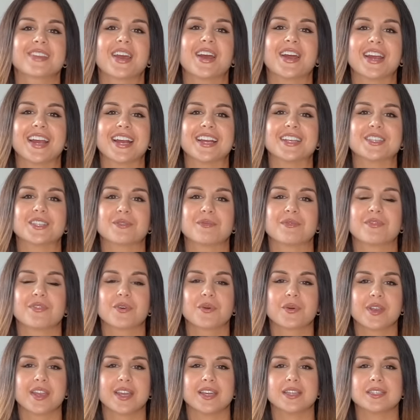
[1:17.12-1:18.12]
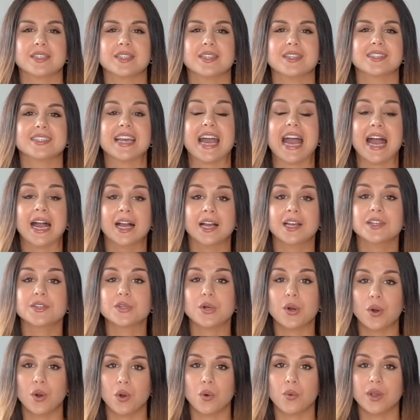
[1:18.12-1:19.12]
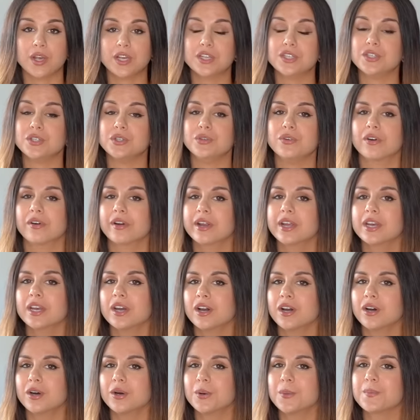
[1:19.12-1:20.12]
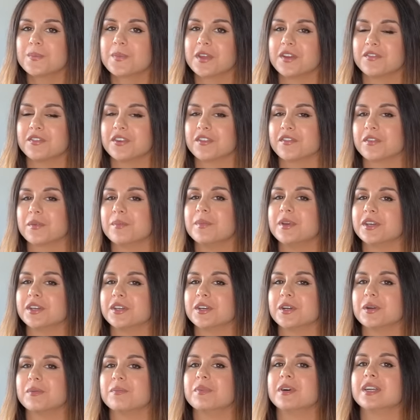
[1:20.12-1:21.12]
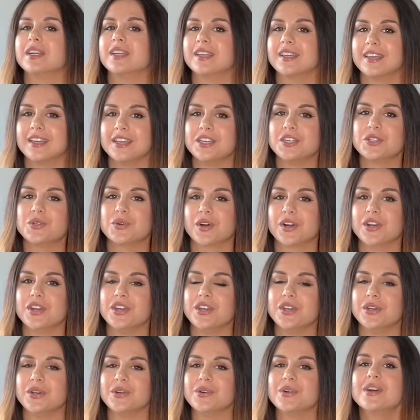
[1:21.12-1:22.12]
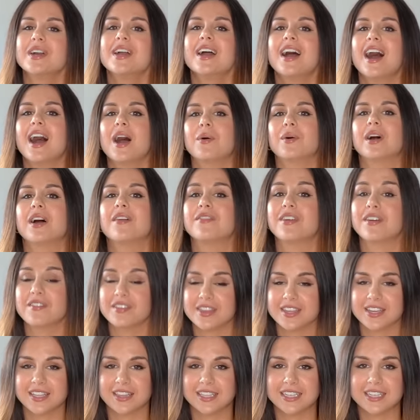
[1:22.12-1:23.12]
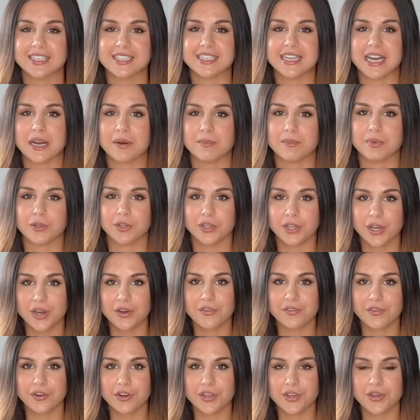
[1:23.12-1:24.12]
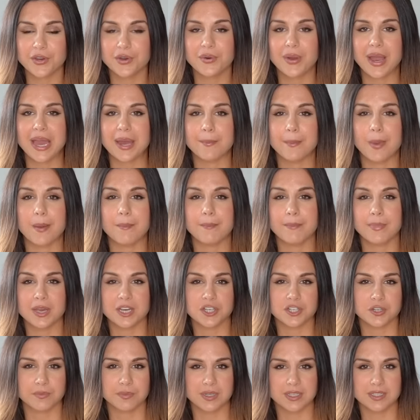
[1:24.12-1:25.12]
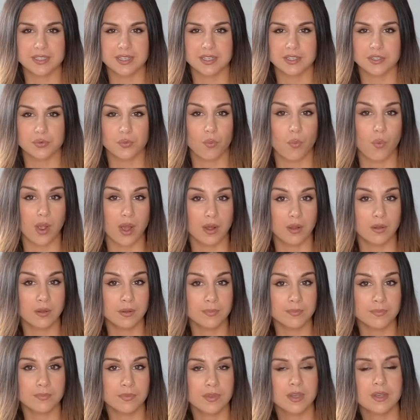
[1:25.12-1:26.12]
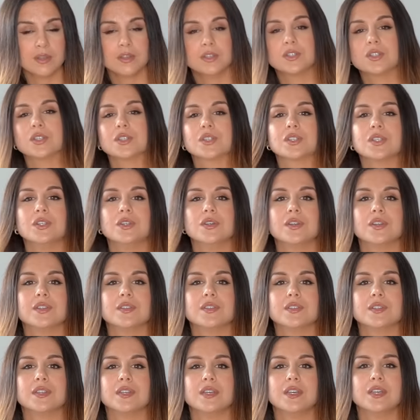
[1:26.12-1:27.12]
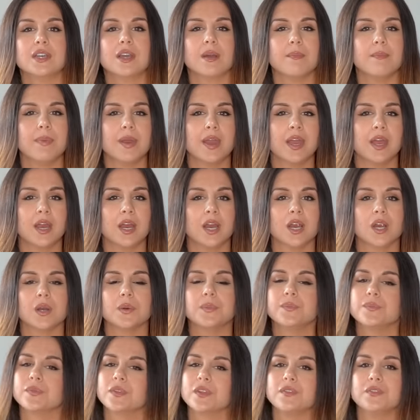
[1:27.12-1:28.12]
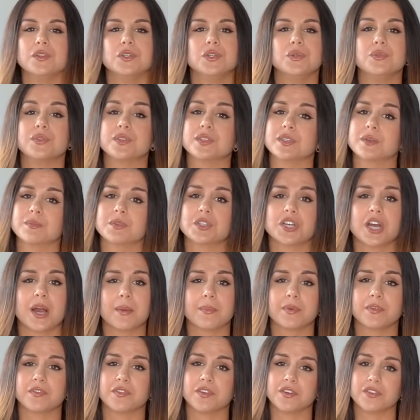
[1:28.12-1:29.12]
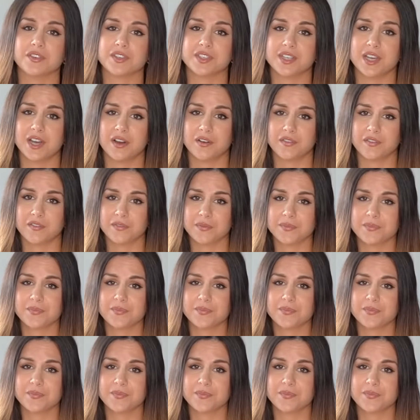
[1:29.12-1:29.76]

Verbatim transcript: All right guys, so before we get into this, as always, you already know if you're familiar, but in case you are new, I will have everything linked down below for you and my measurements as well, just so you can see, compare, if you're doing some shopping for yourself.